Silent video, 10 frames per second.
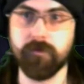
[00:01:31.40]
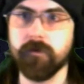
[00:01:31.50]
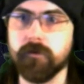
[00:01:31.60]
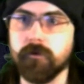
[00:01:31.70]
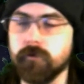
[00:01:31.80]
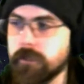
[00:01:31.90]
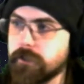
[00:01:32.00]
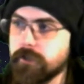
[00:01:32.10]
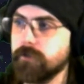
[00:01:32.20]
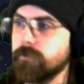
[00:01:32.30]
according
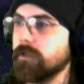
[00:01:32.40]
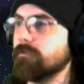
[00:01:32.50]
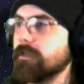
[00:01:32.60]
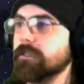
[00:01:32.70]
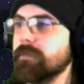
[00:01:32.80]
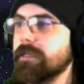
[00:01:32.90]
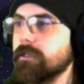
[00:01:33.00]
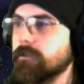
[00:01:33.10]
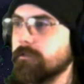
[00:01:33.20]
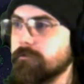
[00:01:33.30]
to a recipe
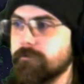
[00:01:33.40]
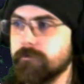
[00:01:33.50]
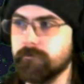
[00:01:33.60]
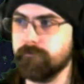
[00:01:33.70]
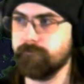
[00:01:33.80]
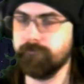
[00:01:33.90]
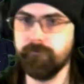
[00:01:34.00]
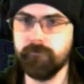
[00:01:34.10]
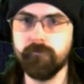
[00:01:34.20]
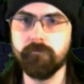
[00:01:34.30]
of
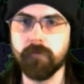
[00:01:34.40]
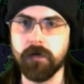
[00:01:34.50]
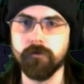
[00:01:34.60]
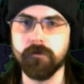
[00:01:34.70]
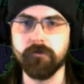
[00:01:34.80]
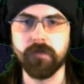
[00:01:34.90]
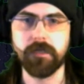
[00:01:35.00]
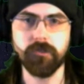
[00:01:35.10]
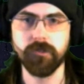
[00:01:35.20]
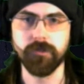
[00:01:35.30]
my own
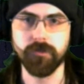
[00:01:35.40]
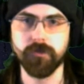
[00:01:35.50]
invention.